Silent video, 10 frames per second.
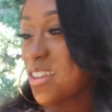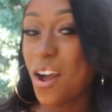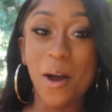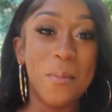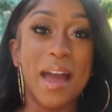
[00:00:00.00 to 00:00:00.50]

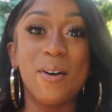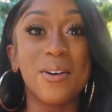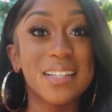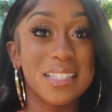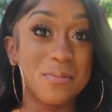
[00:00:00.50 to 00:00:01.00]
I
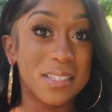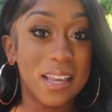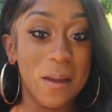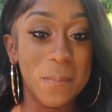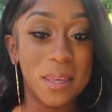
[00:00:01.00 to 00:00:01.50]
ordered some
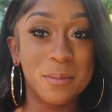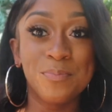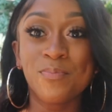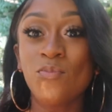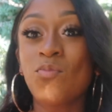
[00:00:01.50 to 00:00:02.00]
salmon.
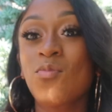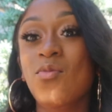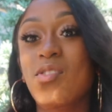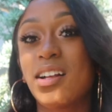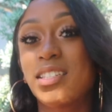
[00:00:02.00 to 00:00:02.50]

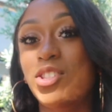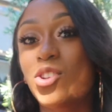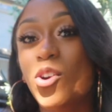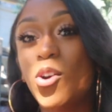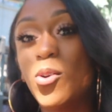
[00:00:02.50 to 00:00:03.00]
Sister
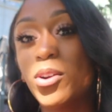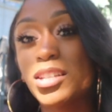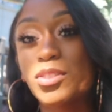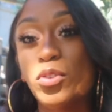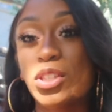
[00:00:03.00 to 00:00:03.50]
girl
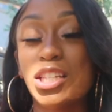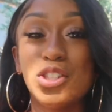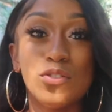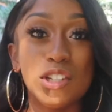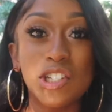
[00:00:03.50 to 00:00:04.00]
ordered some roast history